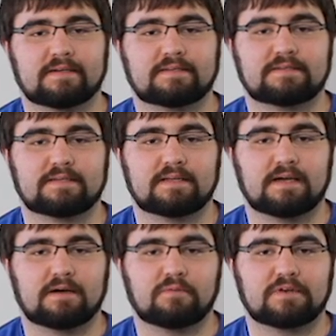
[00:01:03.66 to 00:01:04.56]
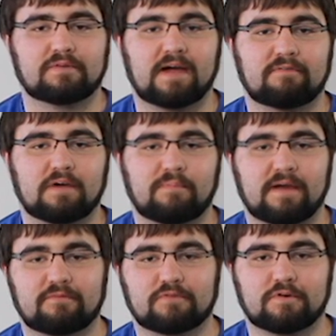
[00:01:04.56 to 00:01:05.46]
She would drive up
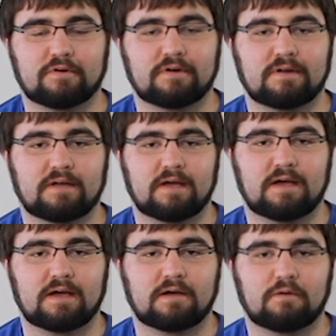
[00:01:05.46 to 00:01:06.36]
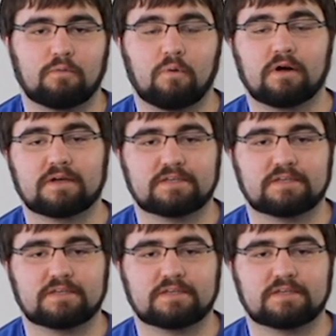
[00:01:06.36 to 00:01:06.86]
after work.